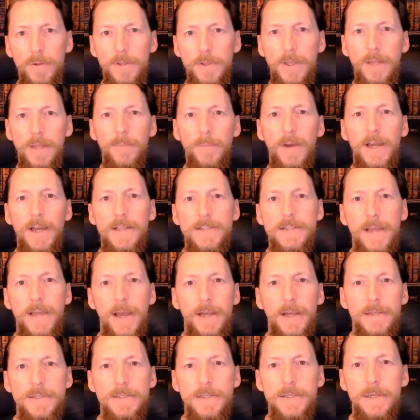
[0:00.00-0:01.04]
in my
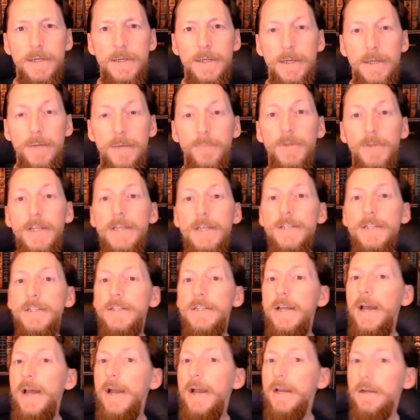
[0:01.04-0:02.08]
attacks, but each
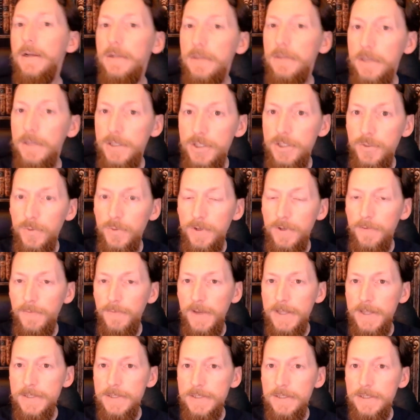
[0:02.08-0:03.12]
attack leads to a
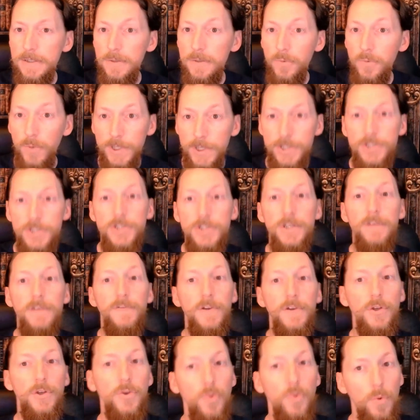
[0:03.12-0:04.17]
defense, which, if
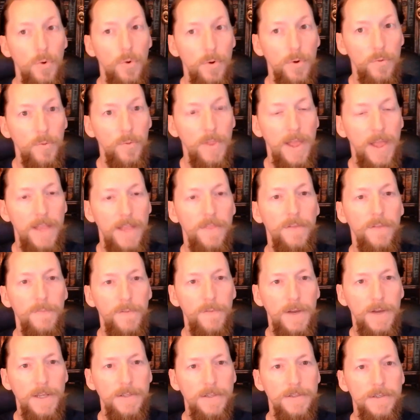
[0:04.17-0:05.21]
ignored, will end the
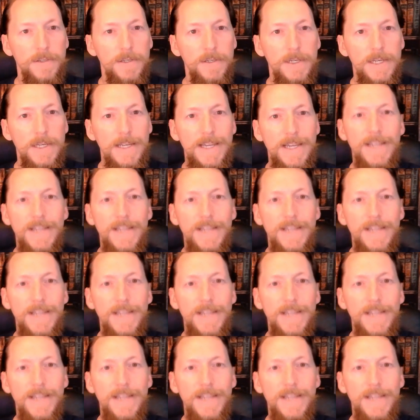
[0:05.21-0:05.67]
fight. Each